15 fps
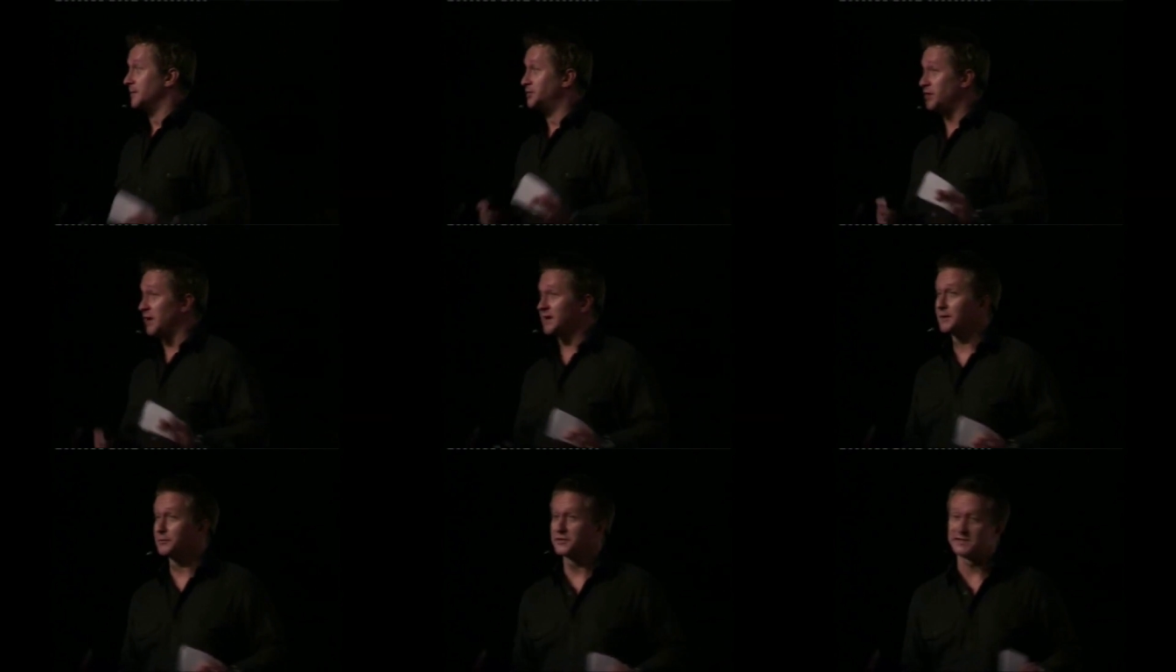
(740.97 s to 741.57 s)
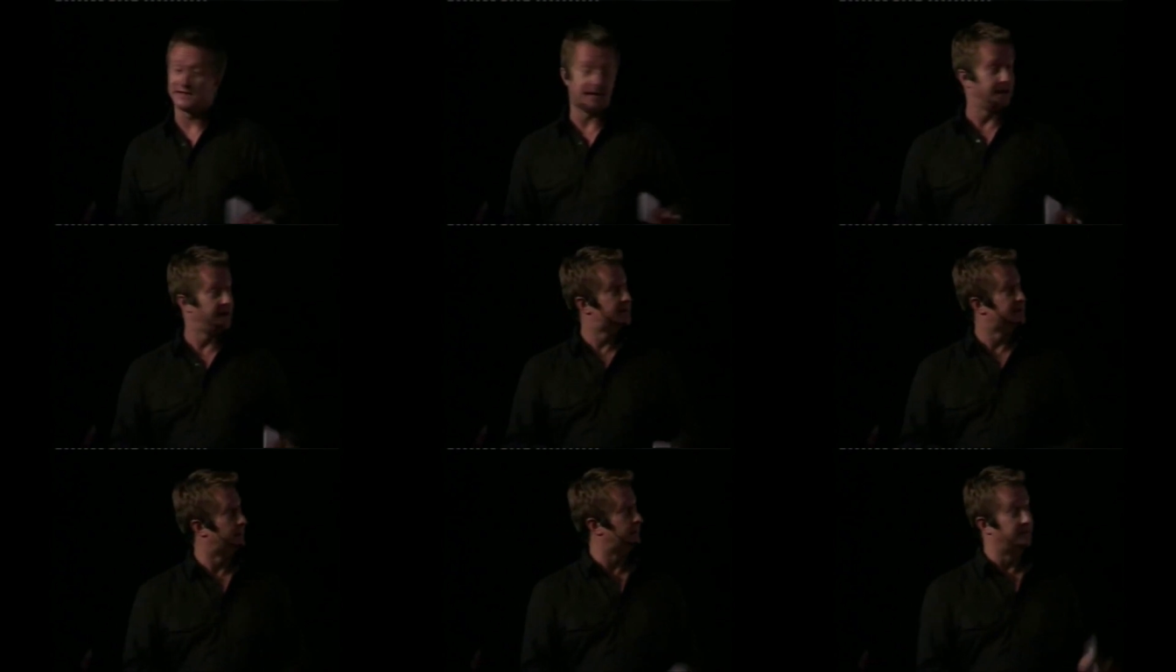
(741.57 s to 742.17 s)
But Jacob was
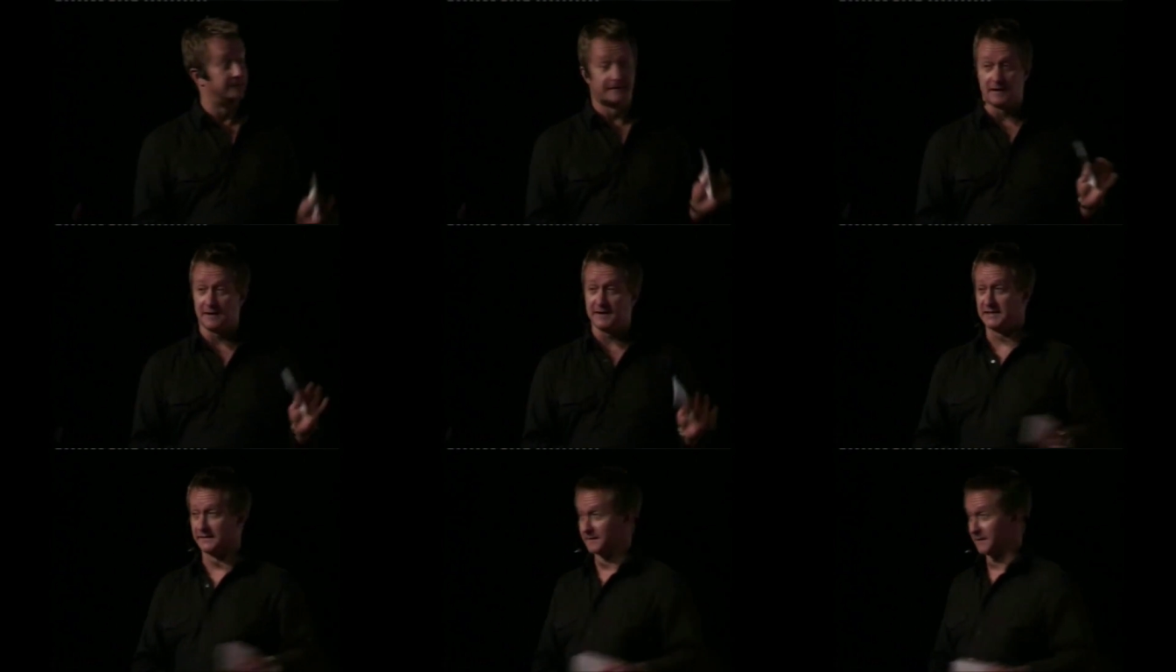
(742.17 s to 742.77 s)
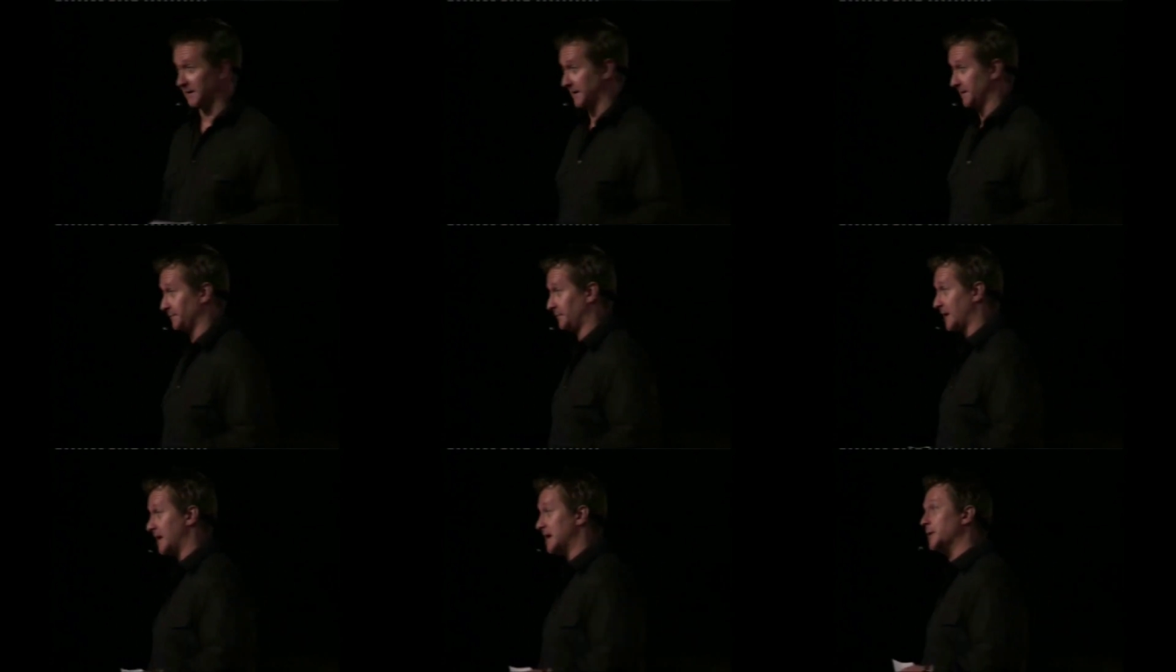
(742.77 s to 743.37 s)
thinking something very
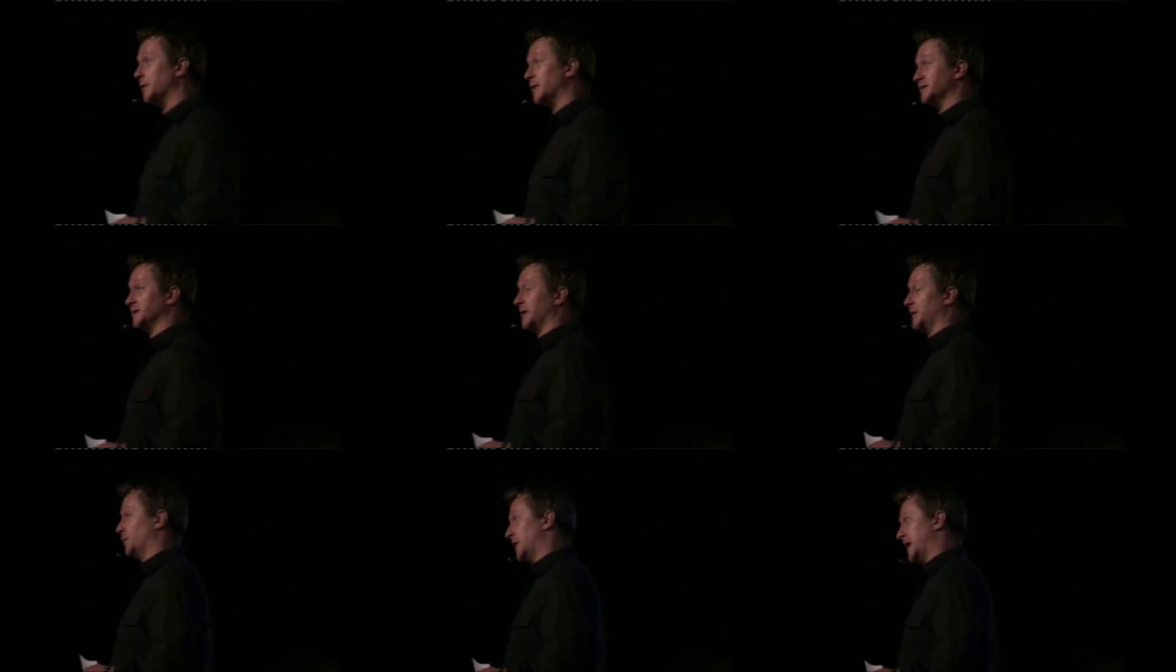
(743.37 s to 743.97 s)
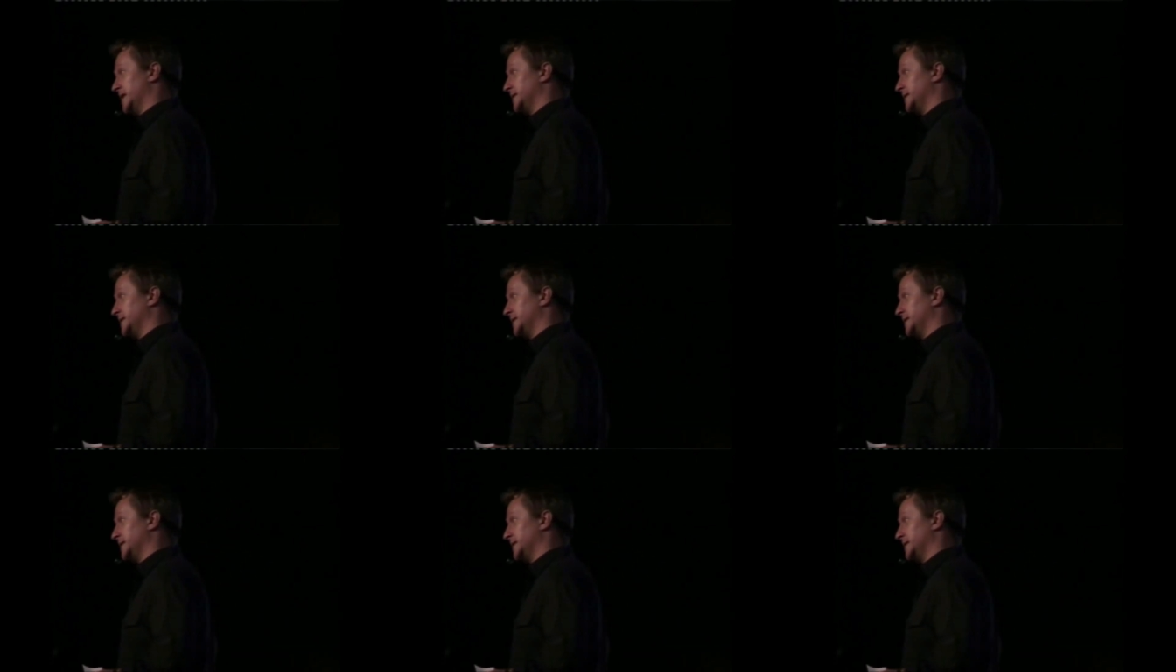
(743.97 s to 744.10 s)
differently, and he wasn't going to